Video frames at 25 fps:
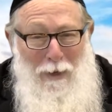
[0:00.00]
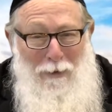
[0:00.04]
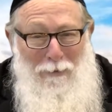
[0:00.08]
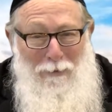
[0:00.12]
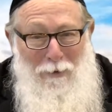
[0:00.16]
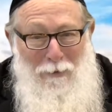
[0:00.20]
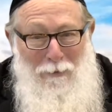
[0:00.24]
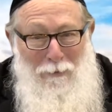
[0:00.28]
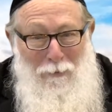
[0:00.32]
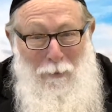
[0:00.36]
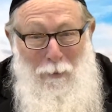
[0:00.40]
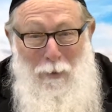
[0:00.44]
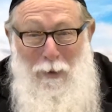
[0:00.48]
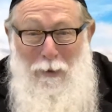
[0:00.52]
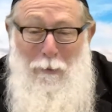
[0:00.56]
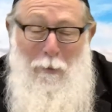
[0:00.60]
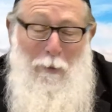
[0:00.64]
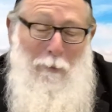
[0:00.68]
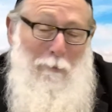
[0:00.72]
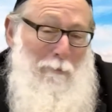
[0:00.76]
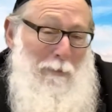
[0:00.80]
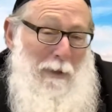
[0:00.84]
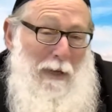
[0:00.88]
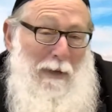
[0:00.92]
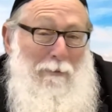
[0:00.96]
makes us rich,
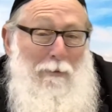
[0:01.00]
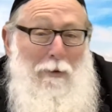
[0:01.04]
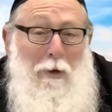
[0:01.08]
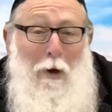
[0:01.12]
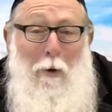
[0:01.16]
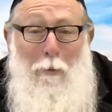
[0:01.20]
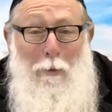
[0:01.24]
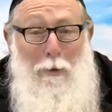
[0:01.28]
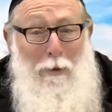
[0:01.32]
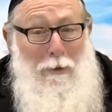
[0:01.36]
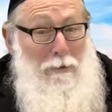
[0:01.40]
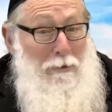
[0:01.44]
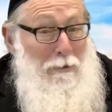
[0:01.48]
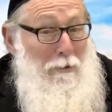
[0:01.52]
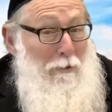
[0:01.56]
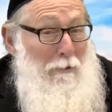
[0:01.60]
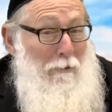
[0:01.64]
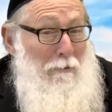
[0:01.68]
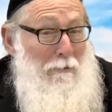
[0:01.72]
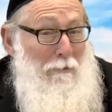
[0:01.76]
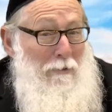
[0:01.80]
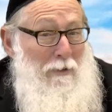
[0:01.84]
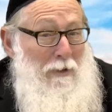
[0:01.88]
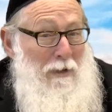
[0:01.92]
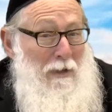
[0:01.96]
even though we're
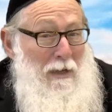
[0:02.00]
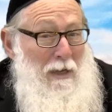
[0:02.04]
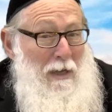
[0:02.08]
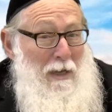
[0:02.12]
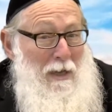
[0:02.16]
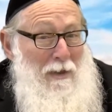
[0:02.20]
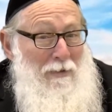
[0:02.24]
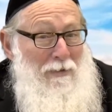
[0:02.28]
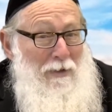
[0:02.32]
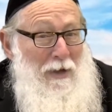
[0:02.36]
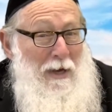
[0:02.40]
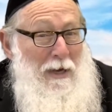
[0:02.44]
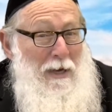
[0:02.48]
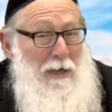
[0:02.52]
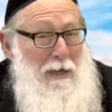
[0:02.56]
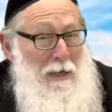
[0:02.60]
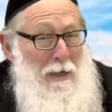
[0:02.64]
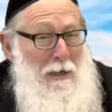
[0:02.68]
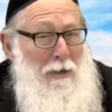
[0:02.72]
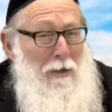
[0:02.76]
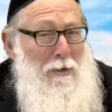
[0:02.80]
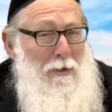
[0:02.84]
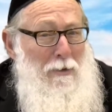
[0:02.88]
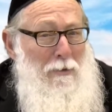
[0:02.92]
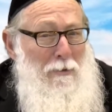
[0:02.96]
told that
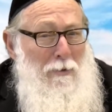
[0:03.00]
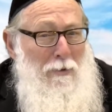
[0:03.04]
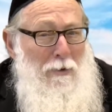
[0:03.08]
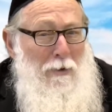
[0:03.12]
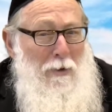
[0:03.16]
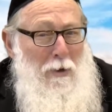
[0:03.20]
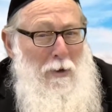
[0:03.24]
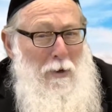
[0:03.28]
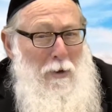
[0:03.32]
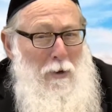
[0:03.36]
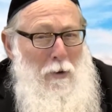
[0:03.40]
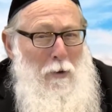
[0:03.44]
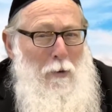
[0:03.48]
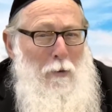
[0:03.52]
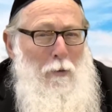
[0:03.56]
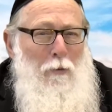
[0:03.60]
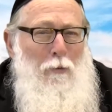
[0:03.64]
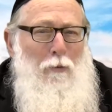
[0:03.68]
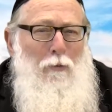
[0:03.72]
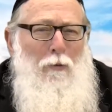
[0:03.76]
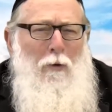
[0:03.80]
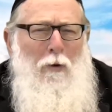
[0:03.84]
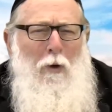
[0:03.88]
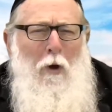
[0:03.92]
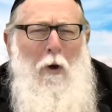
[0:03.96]
he
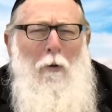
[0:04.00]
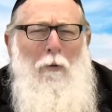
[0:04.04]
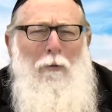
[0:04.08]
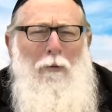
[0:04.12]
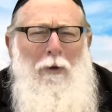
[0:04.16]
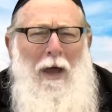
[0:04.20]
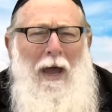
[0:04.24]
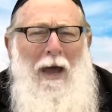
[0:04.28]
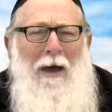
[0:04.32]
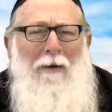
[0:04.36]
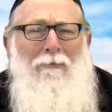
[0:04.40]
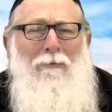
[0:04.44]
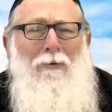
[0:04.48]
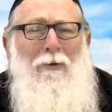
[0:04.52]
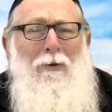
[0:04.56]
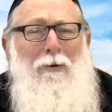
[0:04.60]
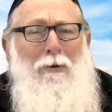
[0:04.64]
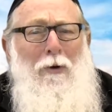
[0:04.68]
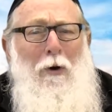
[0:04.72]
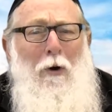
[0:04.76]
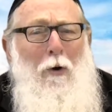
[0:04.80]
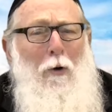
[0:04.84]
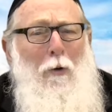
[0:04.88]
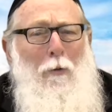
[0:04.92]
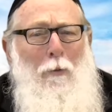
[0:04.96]
who goes after
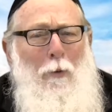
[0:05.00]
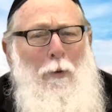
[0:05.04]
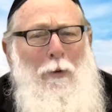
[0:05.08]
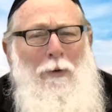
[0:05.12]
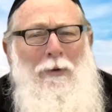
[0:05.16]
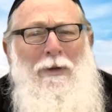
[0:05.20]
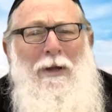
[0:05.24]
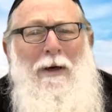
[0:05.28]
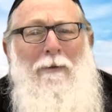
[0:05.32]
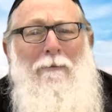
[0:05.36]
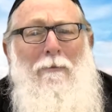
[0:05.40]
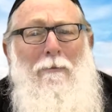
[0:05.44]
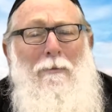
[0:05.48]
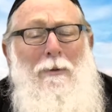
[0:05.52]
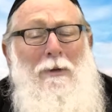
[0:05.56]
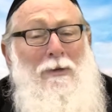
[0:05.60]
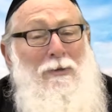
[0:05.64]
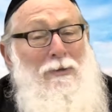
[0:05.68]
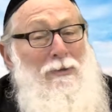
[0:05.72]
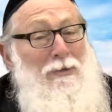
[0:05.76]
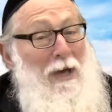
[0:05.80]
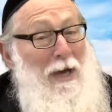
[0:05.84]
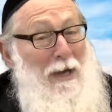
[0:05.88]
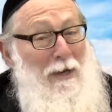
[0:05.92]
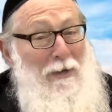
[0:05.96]
gold will never be
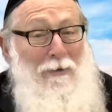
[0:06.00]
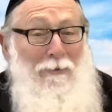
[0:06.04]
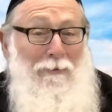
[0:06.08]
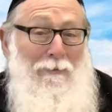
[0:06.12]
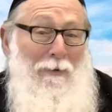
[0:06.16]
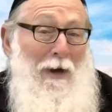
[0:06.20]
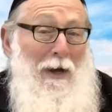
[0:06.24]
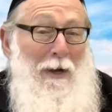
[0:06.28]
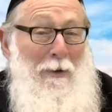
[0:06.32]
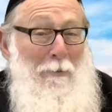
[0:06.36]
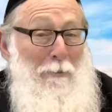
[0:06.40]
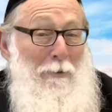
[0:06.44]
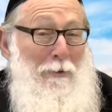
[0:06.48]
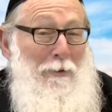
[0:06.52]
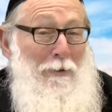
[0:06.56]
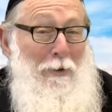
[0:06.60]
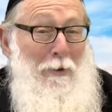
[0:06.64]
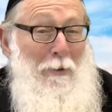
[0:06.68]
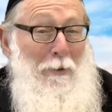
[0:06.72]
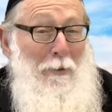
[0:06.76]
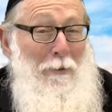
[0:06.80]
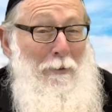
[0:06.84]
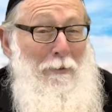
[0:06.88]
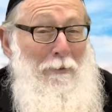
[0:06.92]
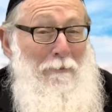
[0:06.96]
satisfied with
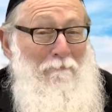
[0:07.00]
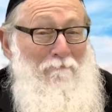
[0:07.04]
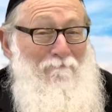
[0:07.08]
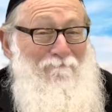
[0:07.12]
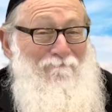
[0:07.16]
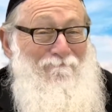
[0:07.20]
gold.